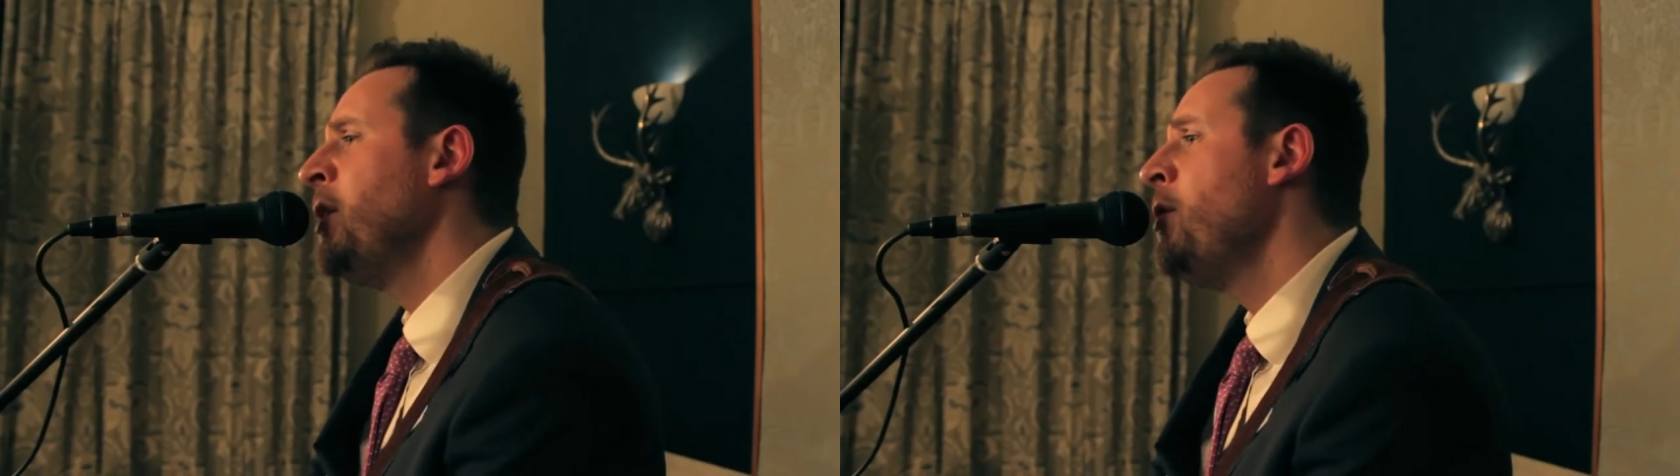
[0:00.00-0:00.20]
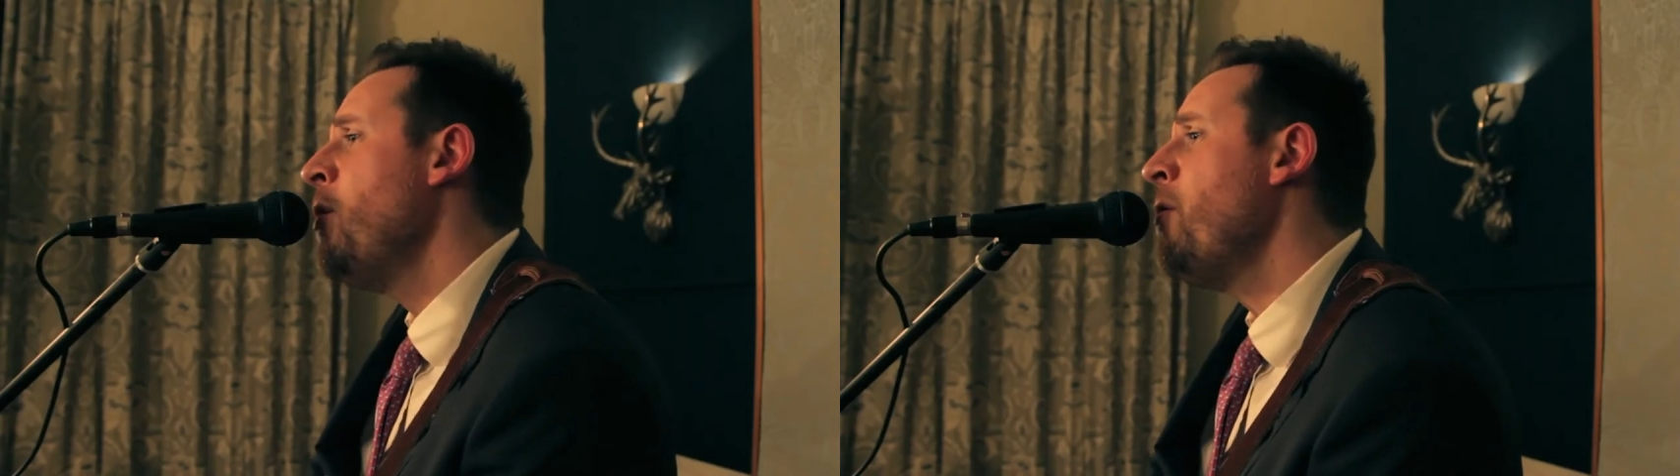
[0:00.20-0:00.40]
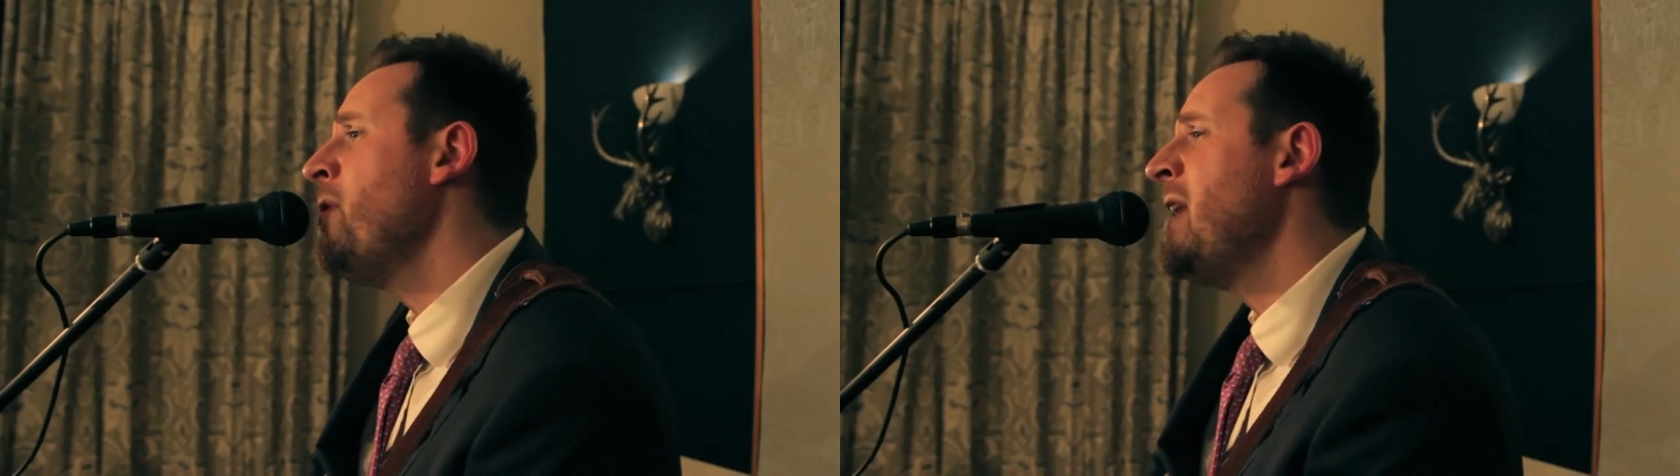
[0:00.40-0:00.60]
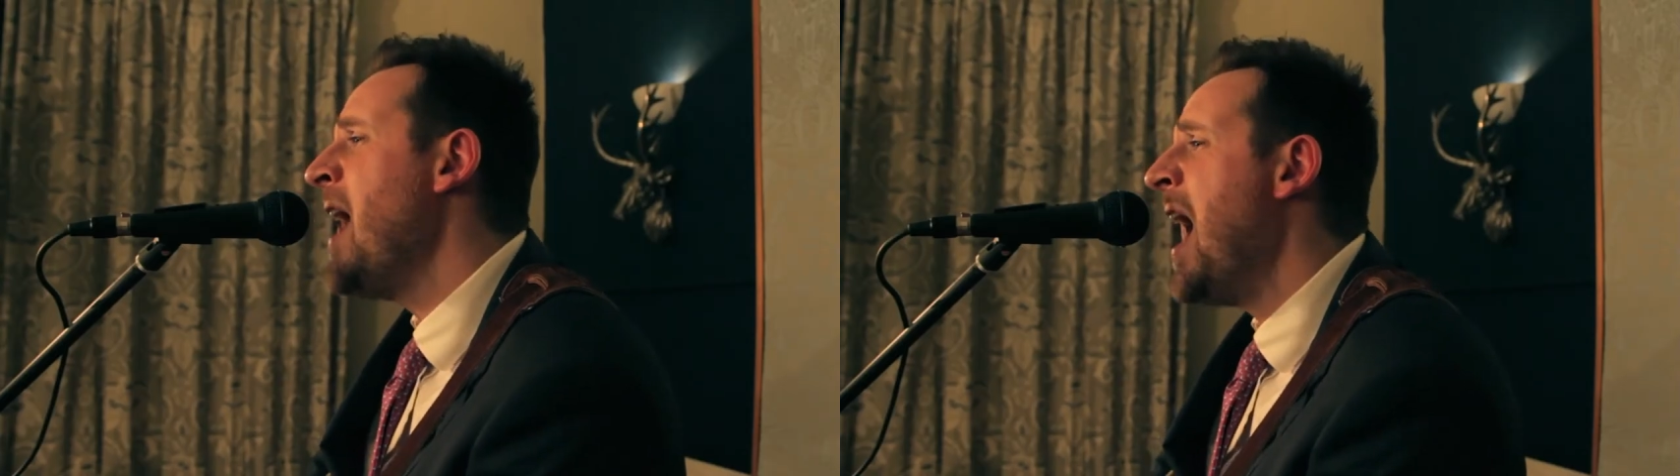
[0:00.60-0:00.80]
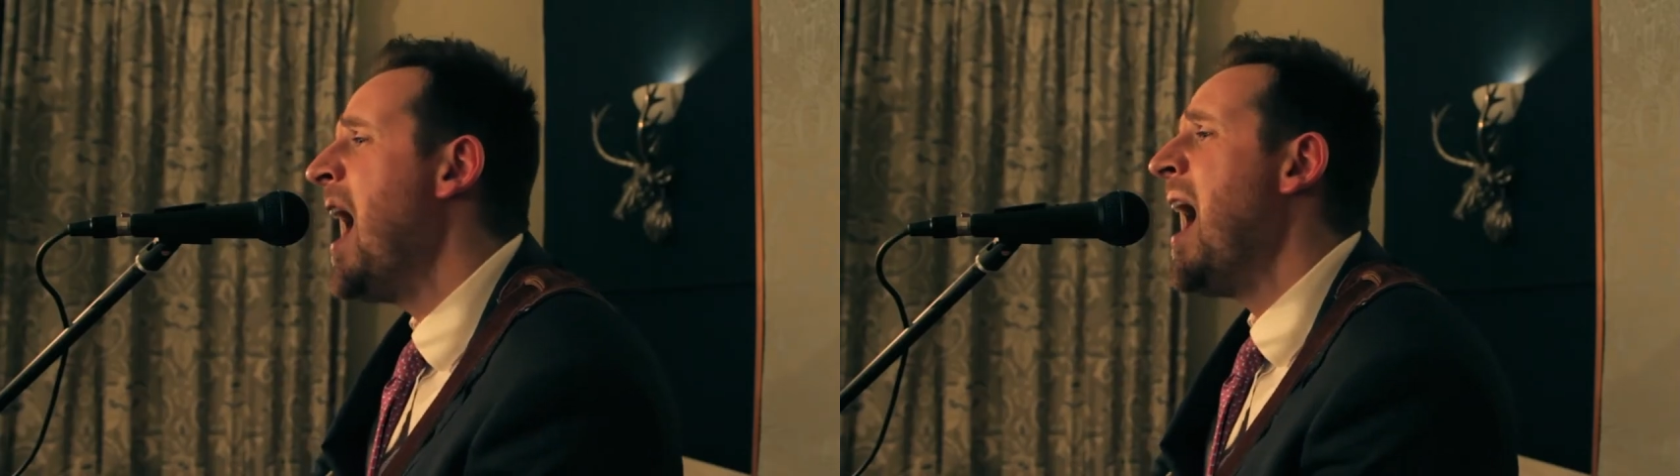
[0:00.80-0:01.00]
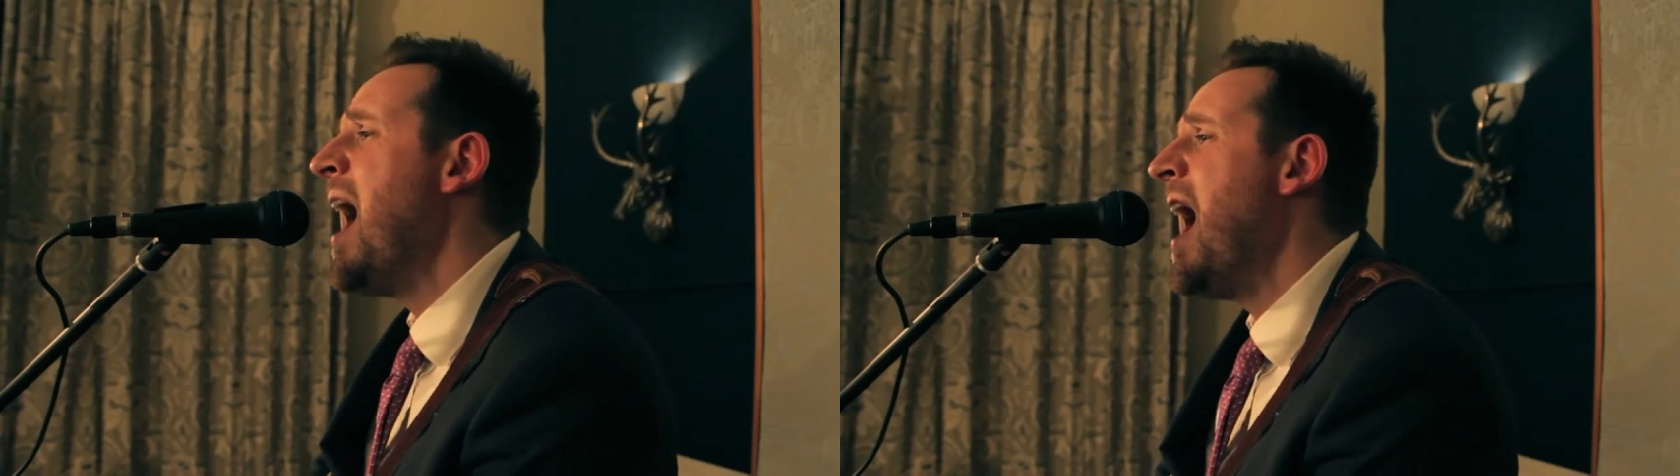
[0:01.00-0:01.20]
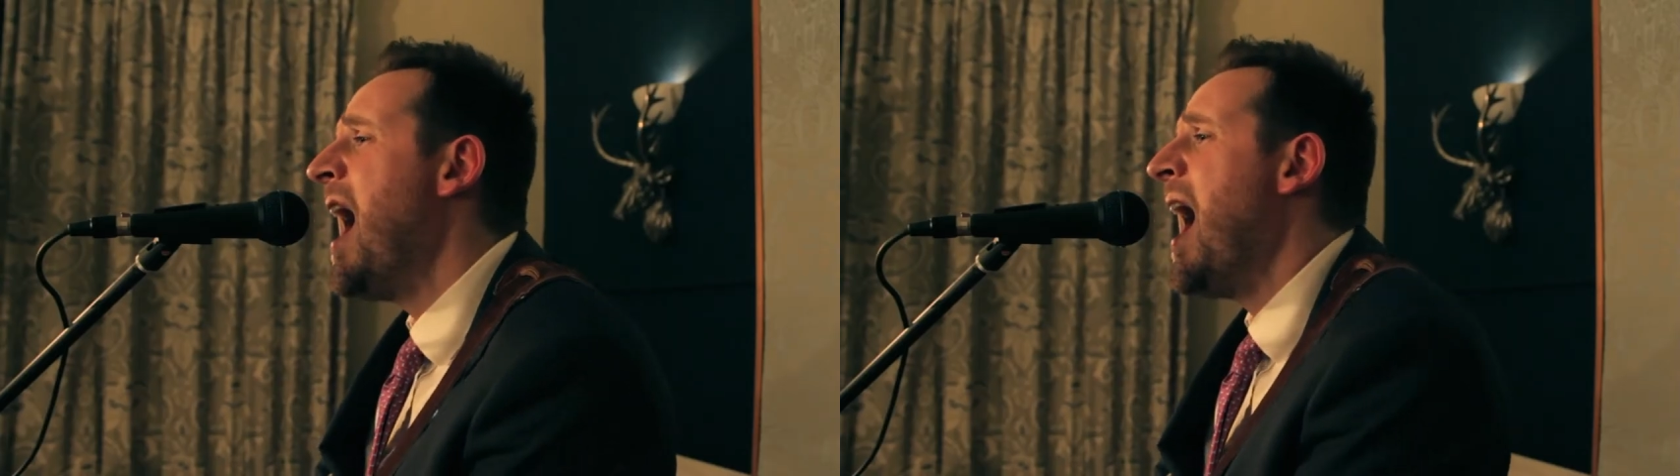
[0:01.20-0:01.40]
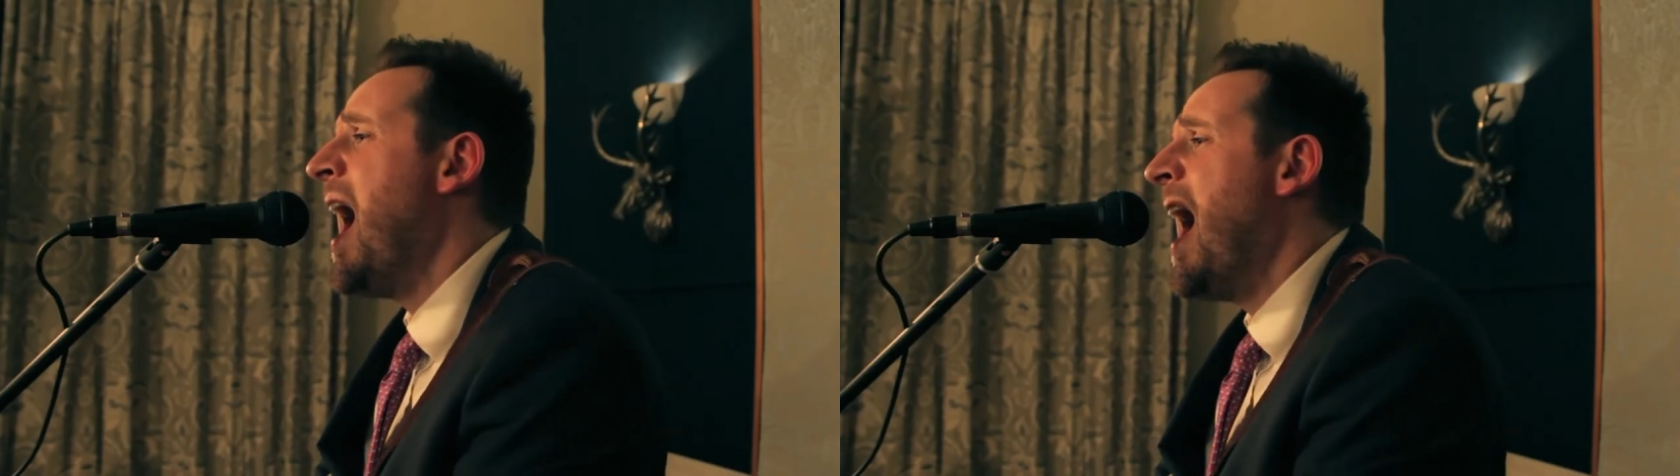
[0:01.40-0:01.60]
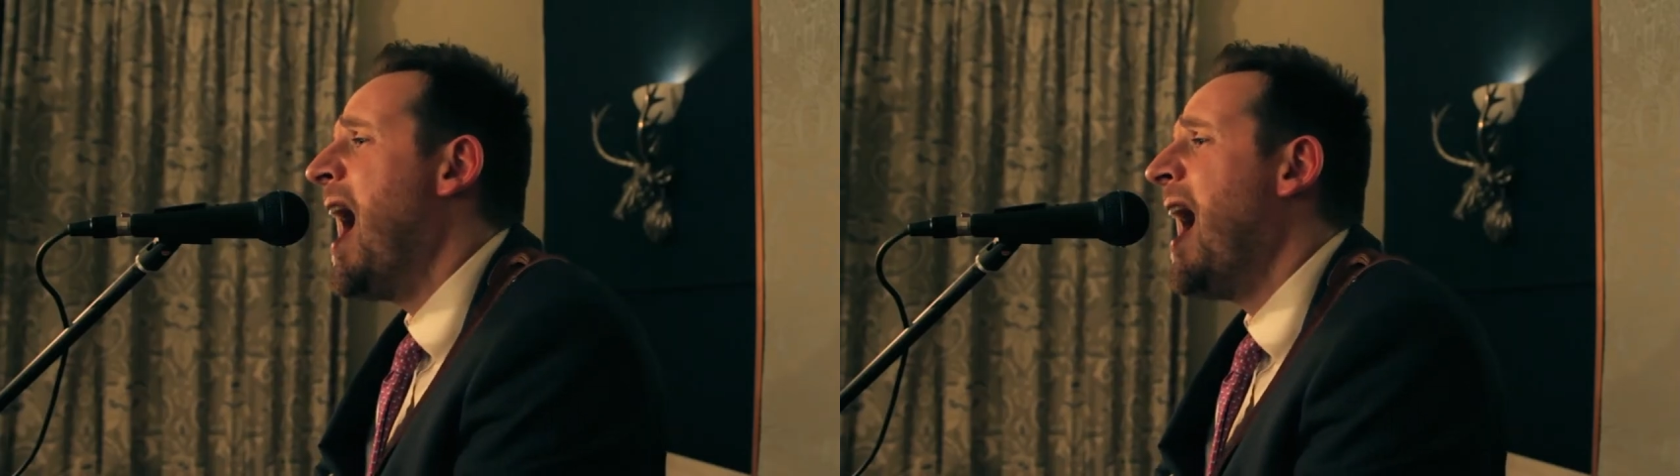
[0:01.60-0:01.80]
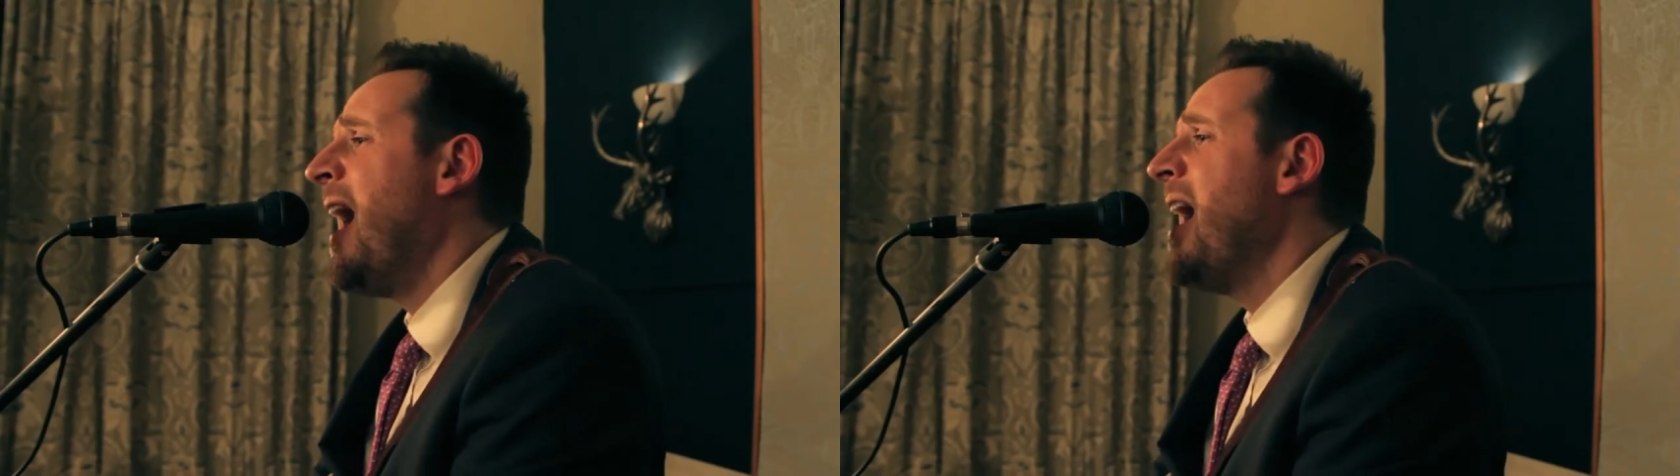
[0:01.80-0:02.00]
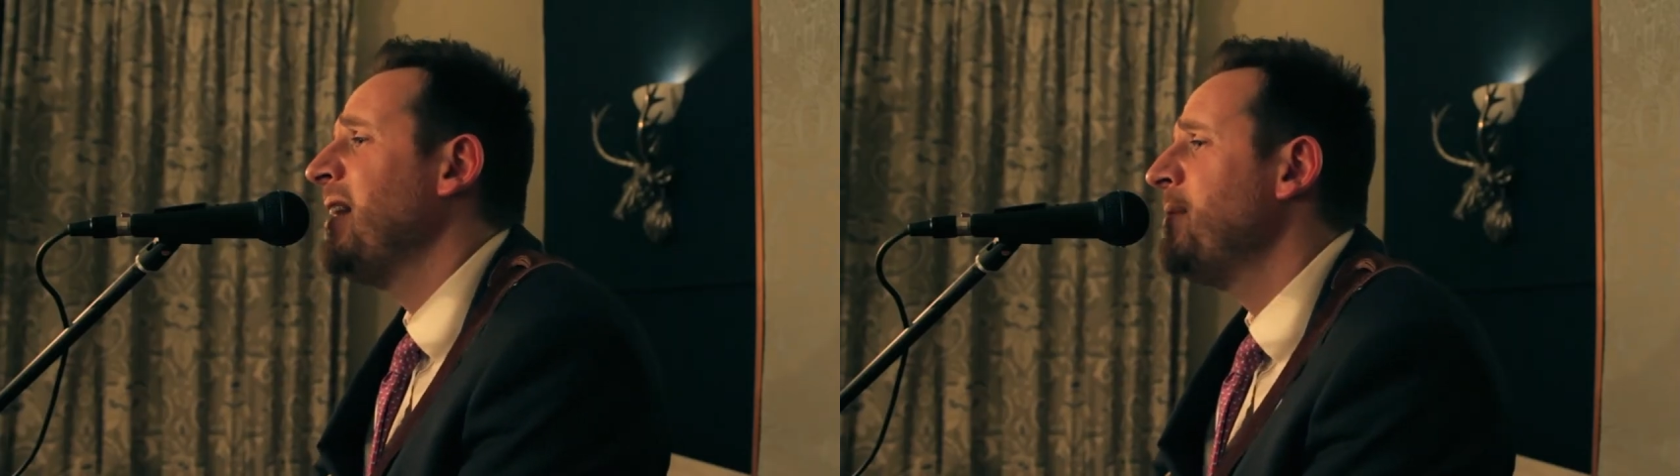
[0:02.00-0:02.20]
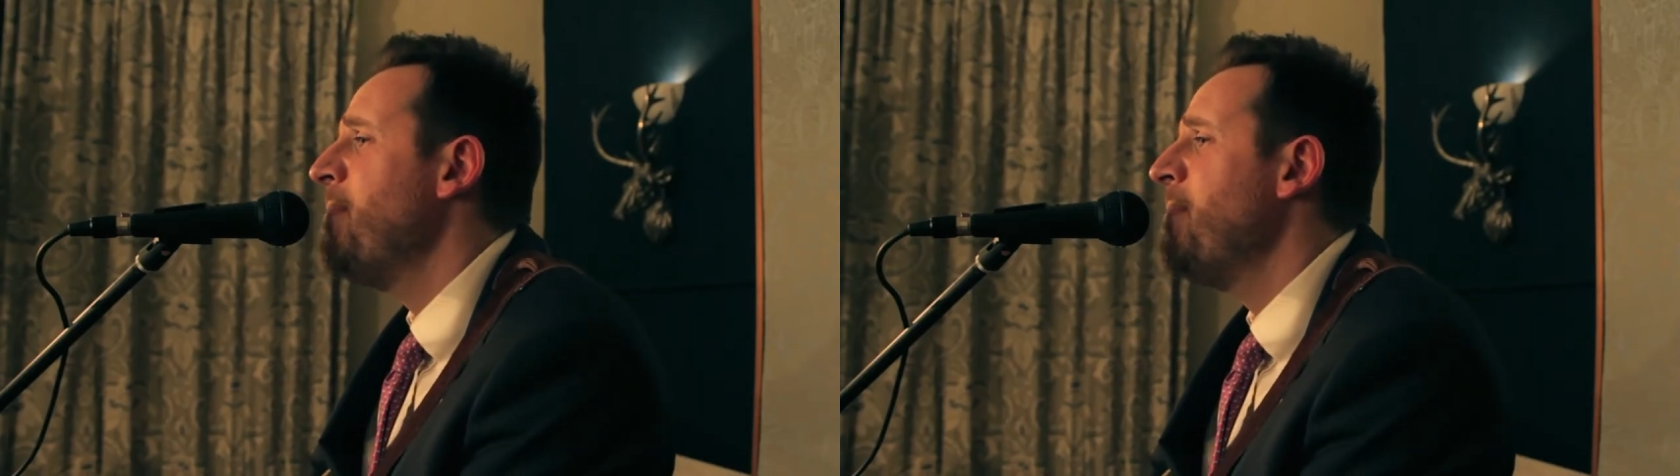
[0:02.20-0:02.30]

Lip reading: know the night's